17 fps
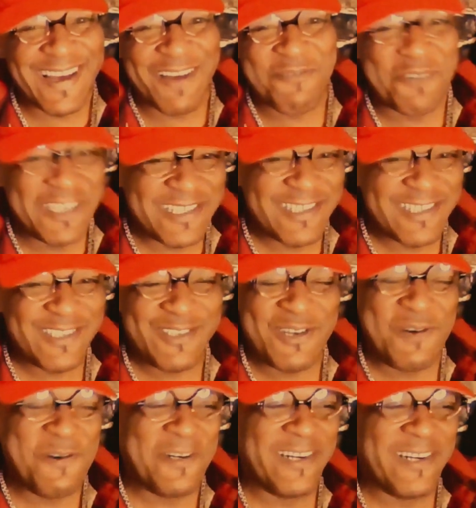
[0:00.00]
to
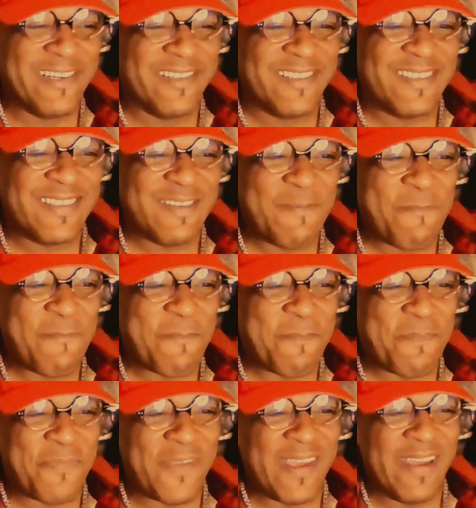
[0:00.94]
Torrance,
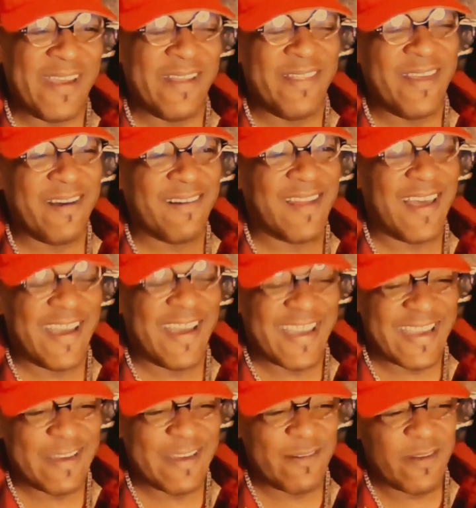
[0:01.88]
and they're like,